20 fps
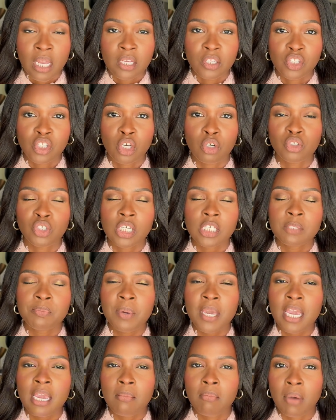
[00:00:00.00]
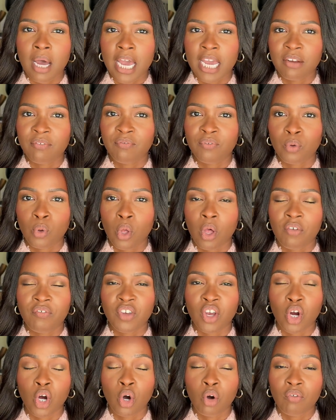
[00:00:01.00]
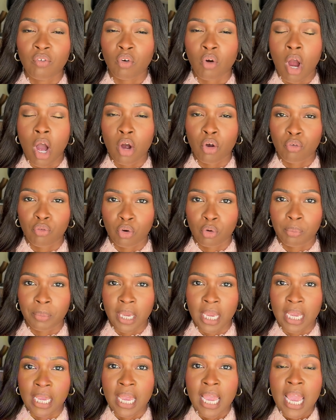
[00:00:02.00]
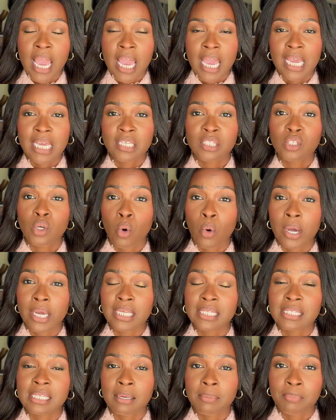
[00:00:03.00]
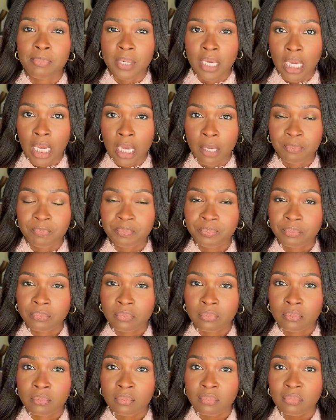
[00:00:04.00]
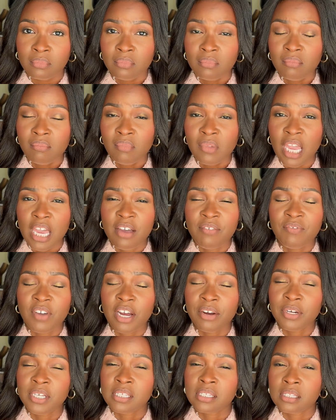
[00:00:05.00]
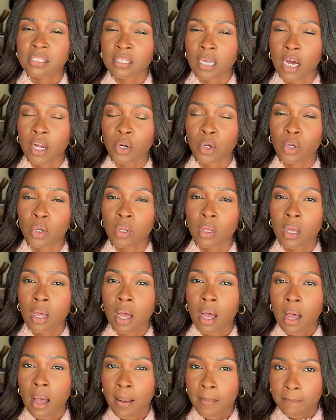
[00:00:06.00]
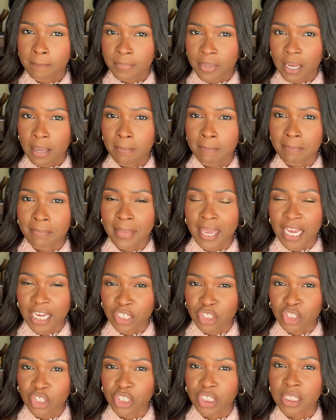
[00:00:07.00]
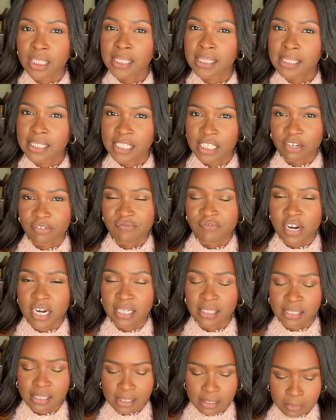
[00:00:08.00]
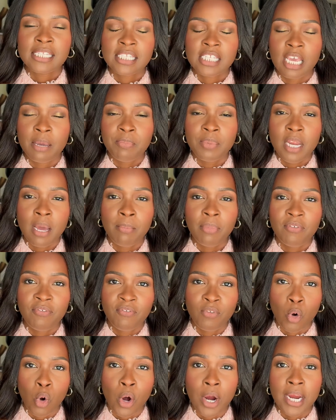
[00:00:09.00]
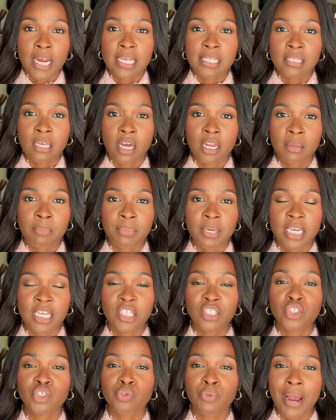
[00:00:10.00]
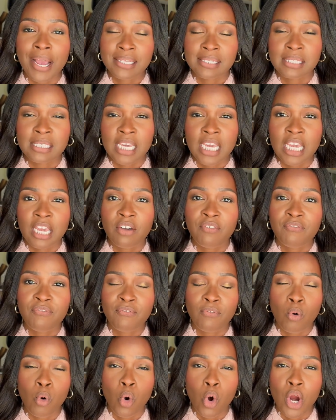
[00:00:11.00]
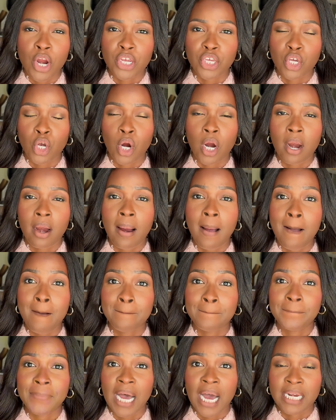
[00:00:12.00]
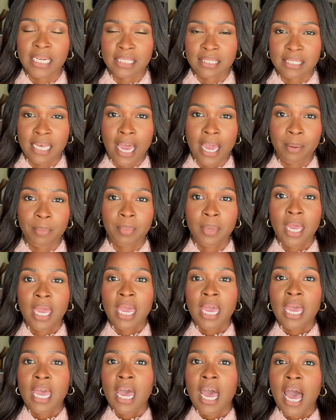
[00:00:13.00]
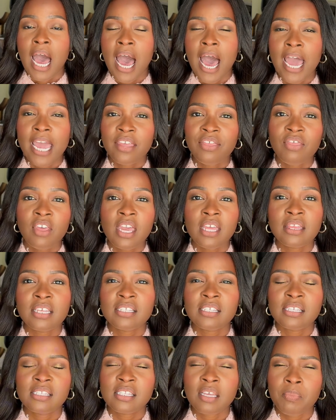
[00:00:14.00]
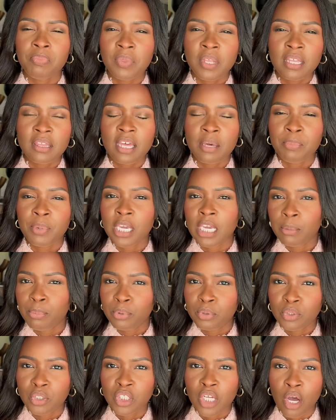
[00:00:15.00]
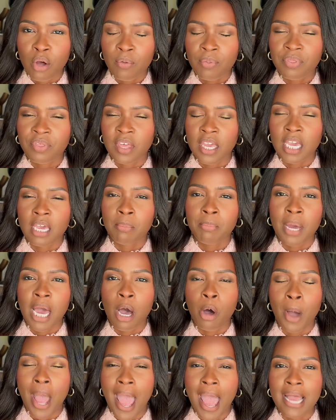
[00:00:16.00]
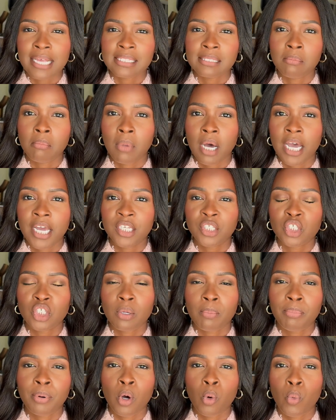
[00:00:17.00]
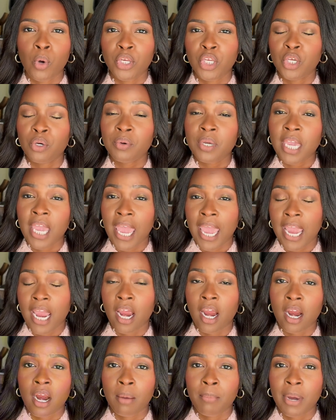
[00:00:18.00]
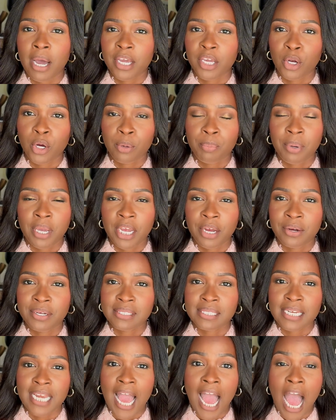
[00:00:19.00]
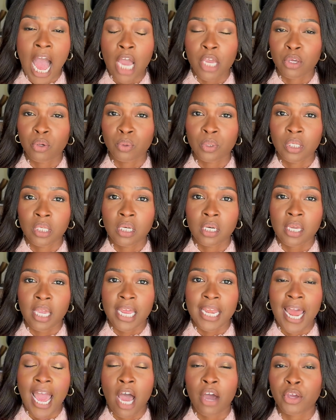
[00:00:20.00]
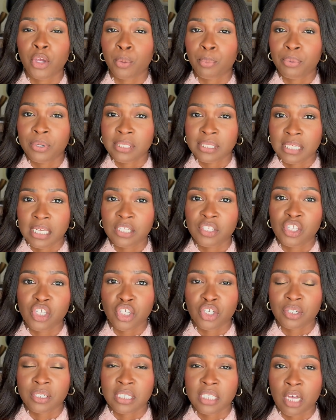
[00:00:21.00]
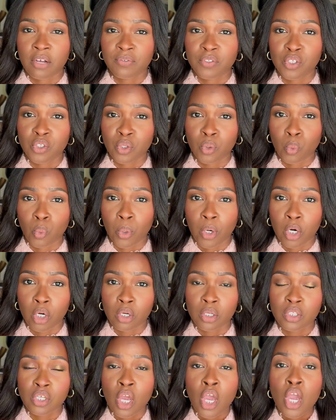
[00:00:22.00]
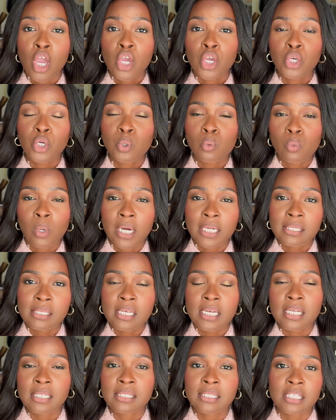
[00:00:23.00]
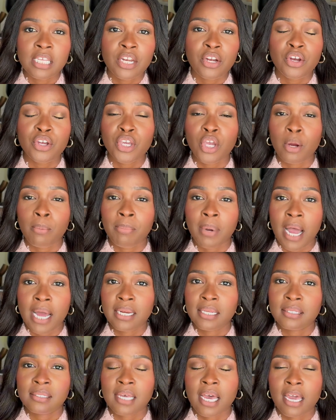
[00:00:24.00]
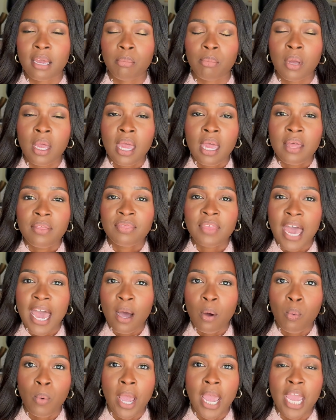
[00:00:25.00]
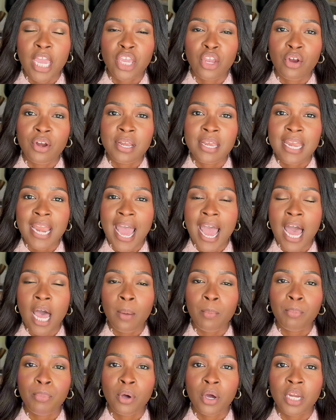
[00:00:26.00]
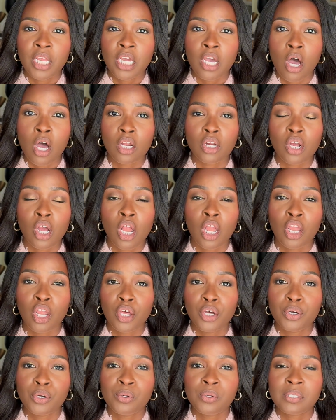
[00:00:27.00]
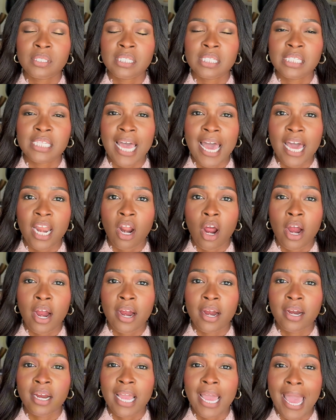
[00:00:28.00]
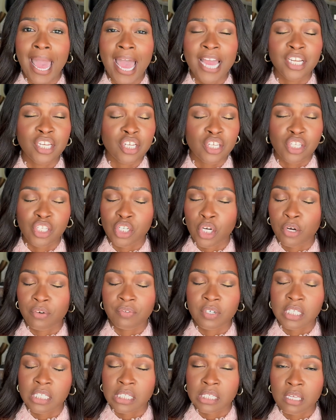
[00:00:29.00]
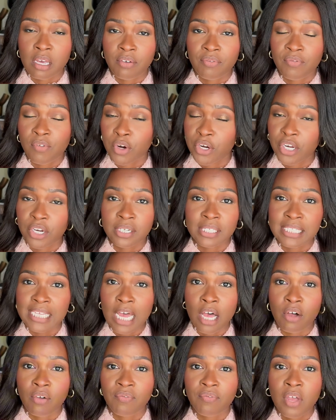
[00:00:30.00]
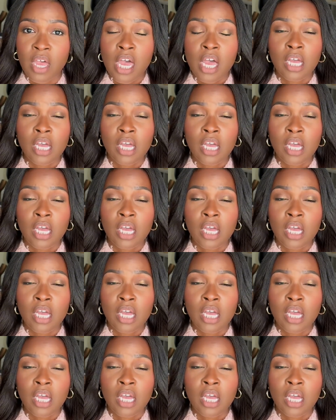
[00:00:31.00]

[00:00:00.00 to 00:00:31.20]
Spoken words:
So just being mindful of your overall grooming is going to be a very subtle but major difference. Tip number 4 is going to be dressing for your body type. I think this is something that people don't think about as much, but when you care about your appearance and how you look and how you're presenting yourself to the world, you want to consider your body type. That way, you're not putting on clothes that are a disservice for yourself.